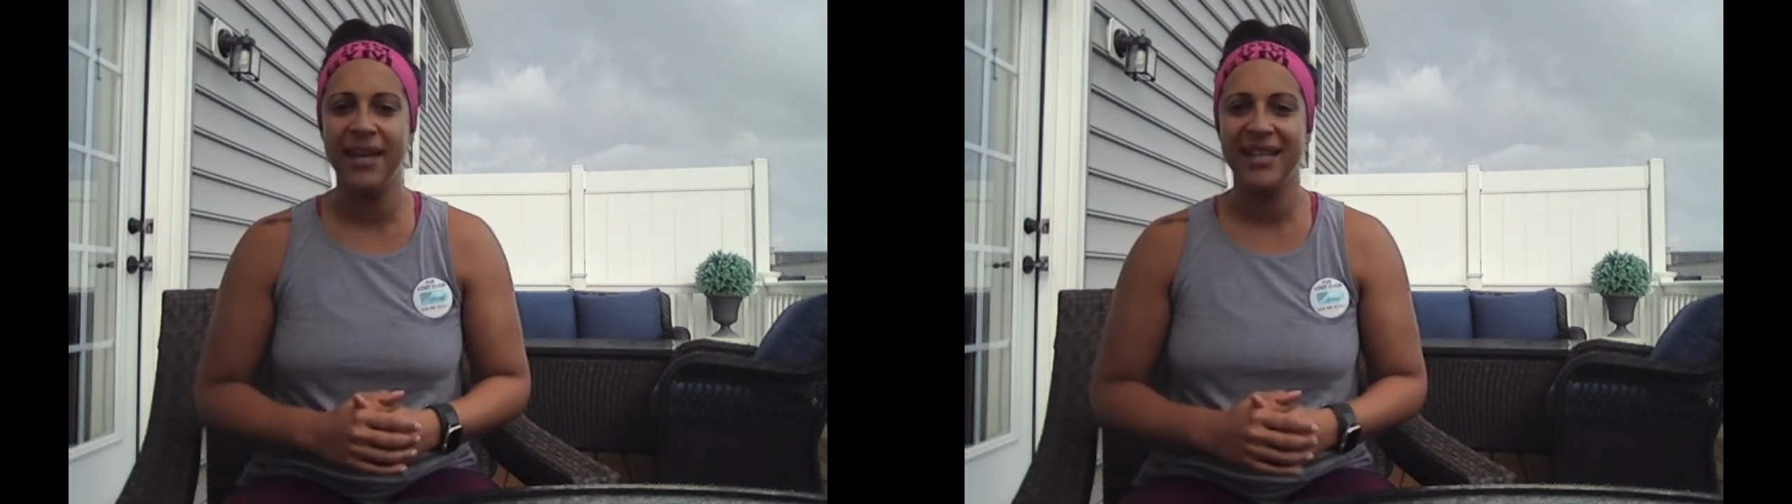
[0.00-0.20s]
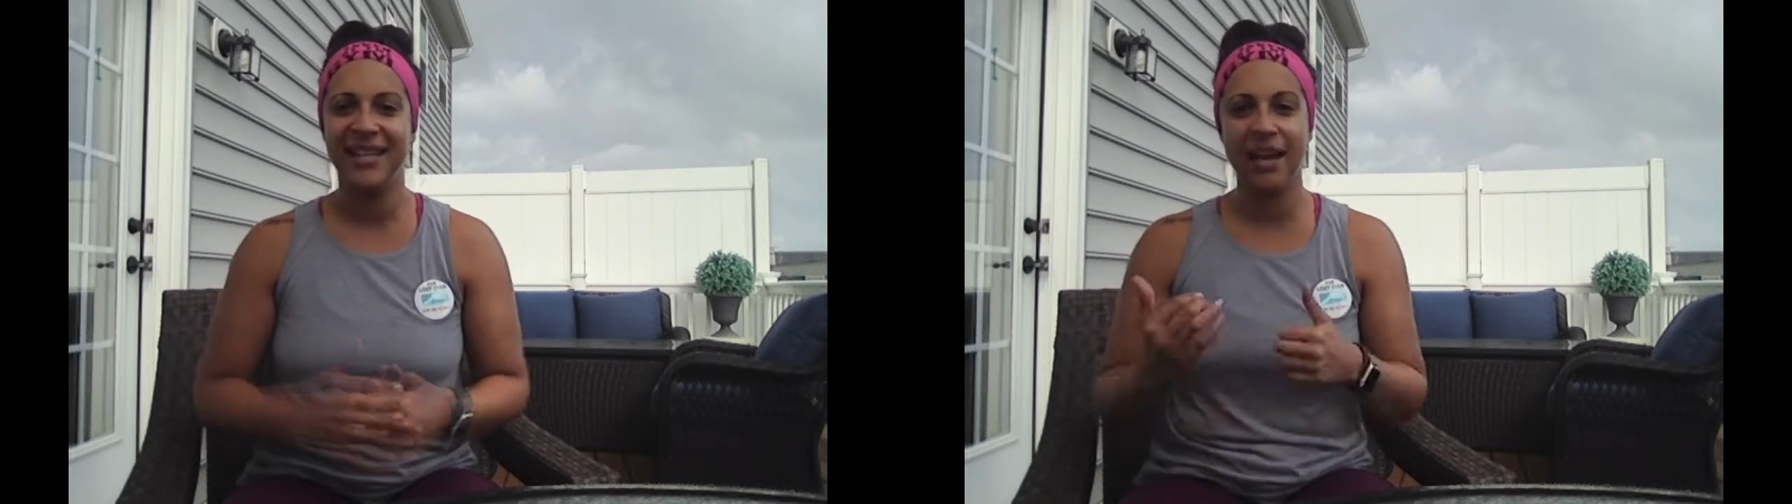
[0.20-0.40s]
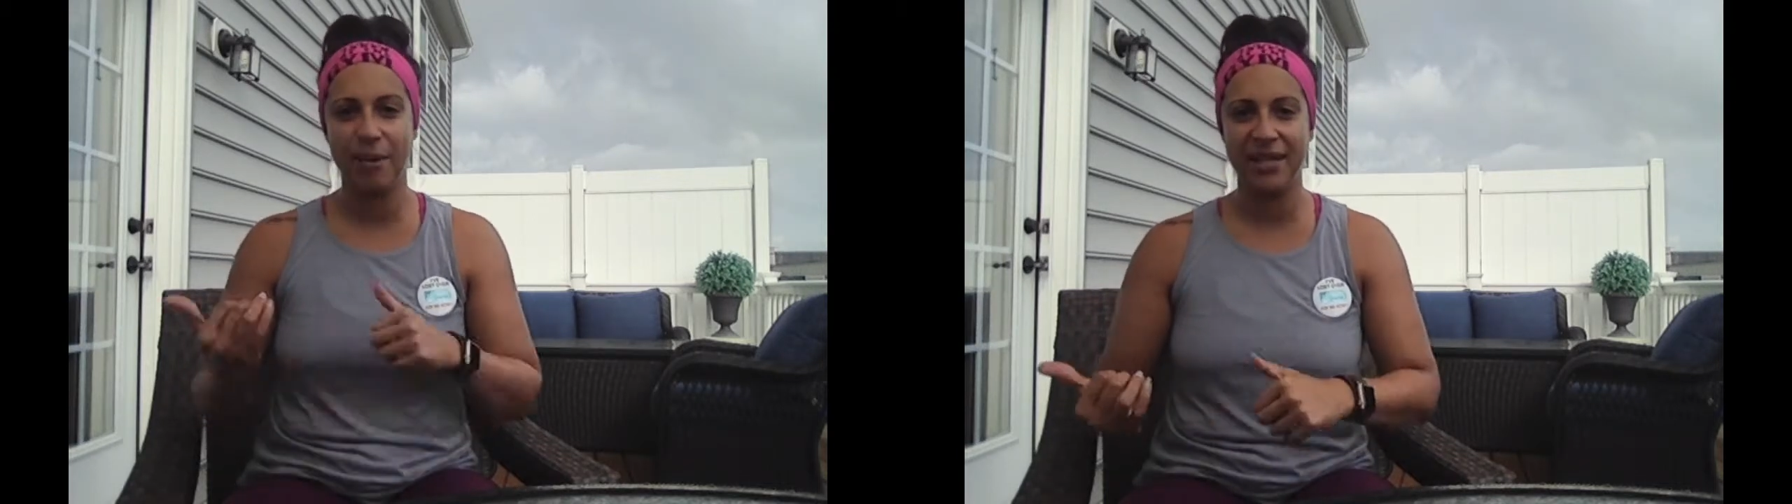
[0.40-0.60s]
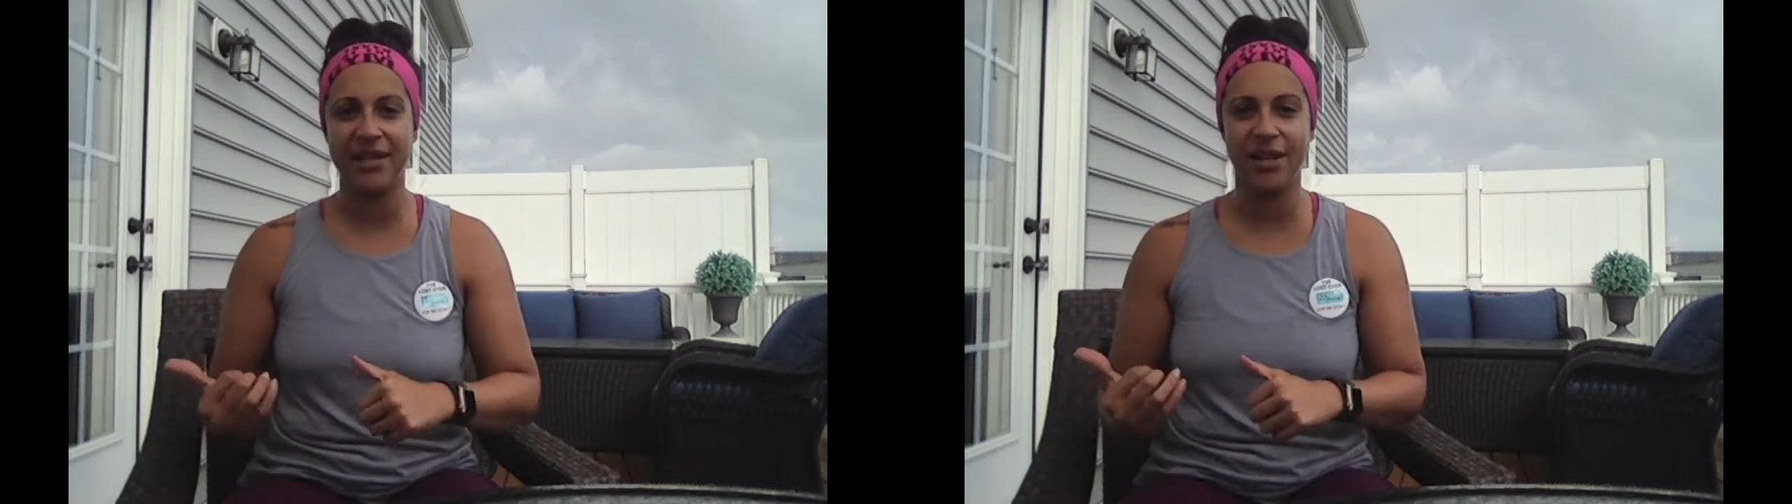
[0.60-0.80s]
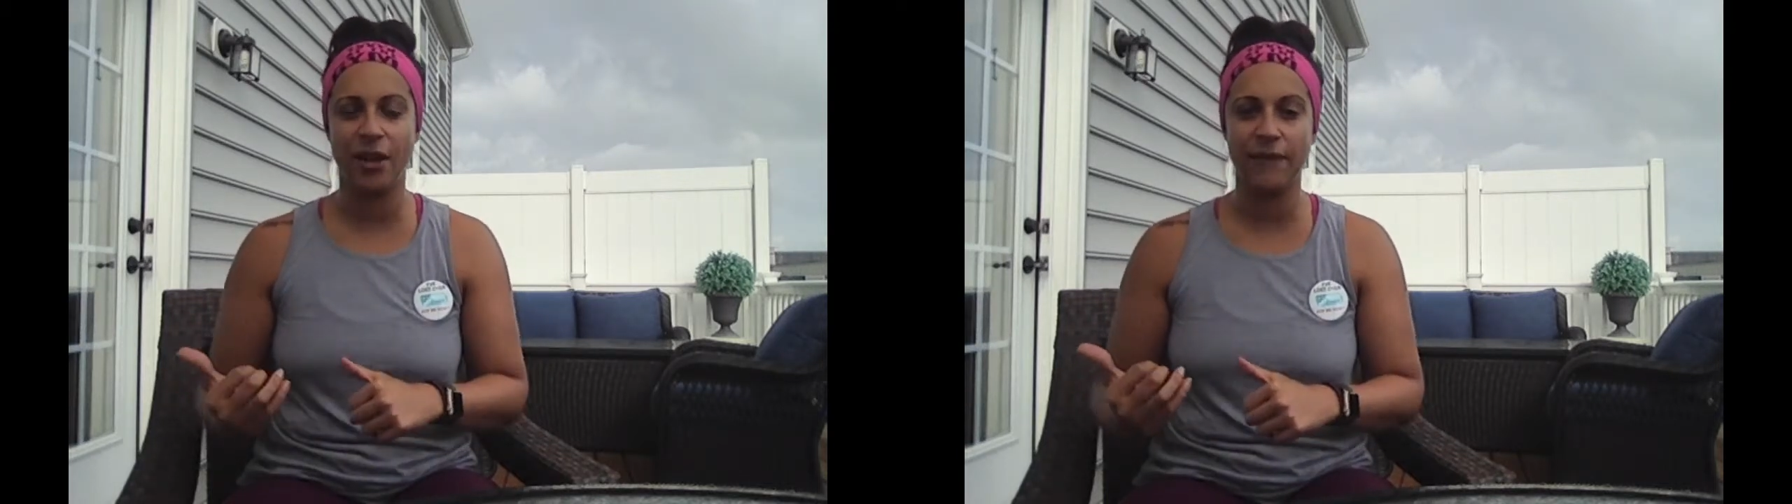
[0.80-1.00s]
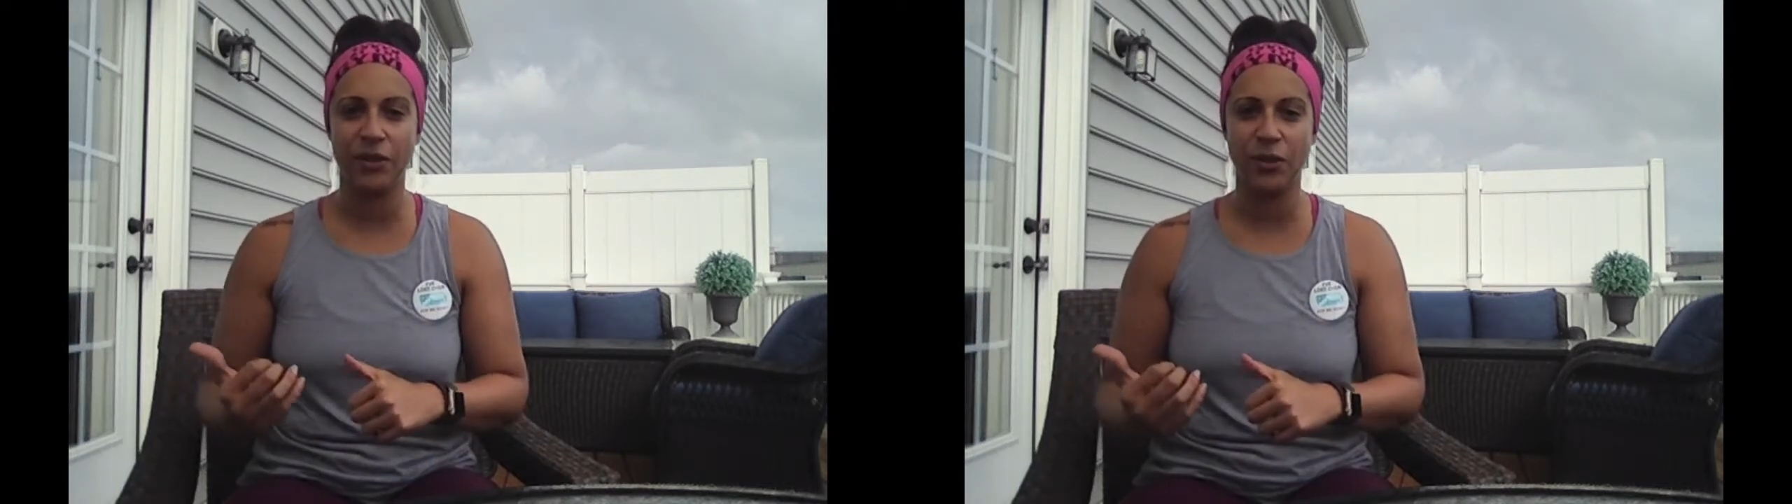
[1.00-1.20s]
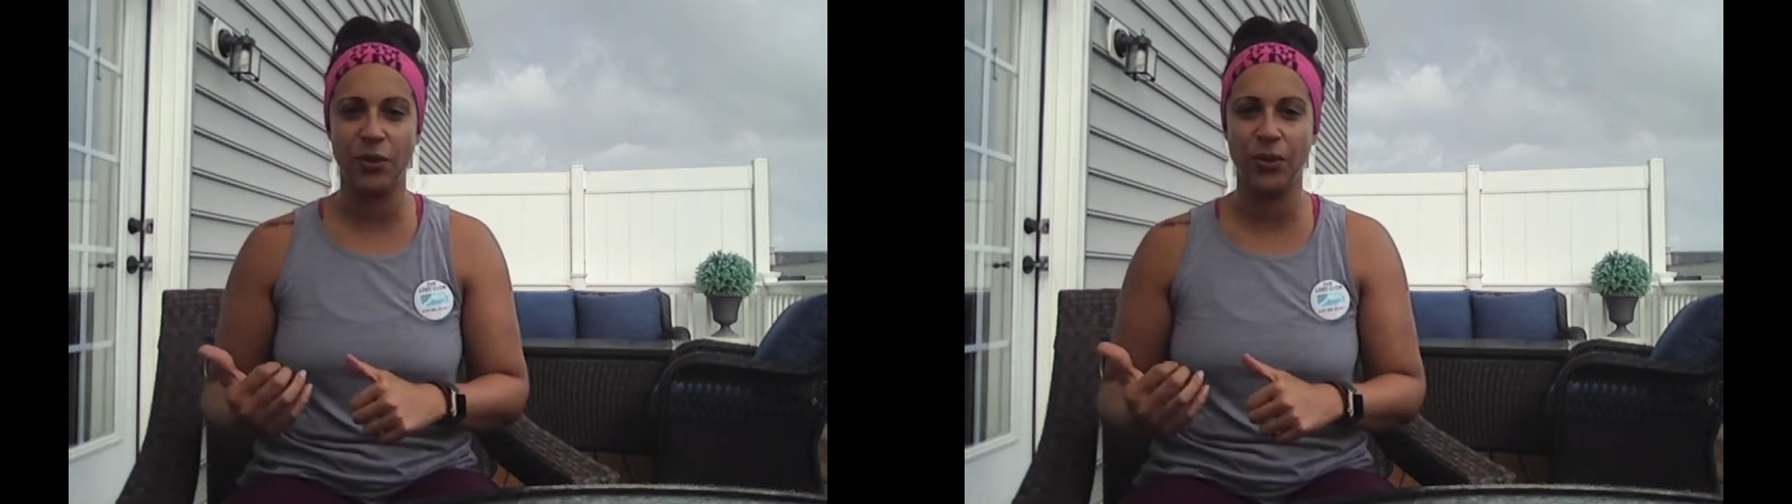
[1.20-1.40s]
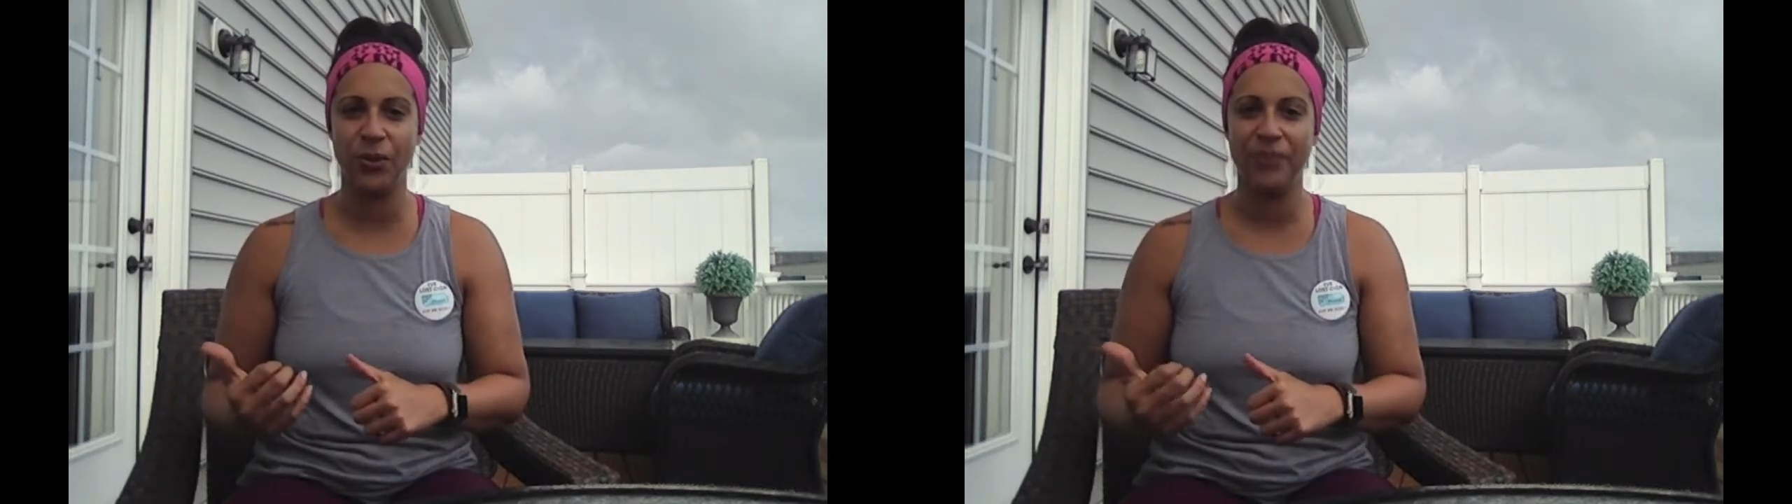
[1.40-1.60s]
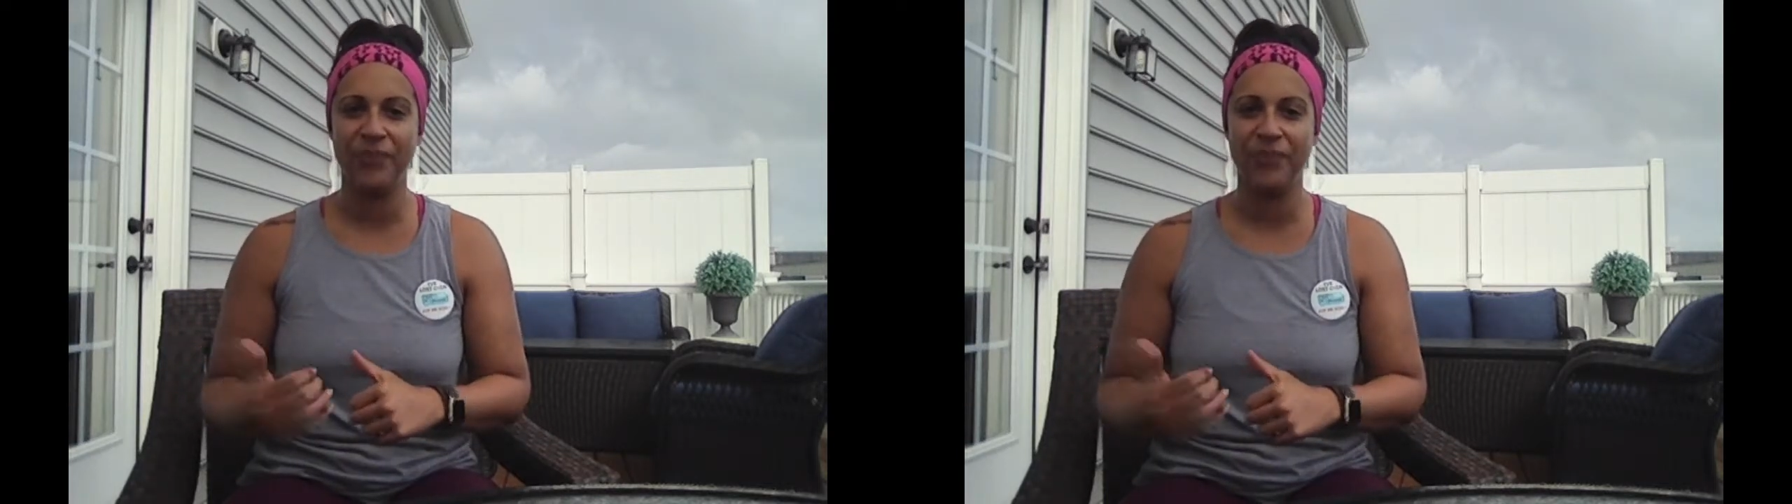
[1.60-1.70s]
to get my son off to school.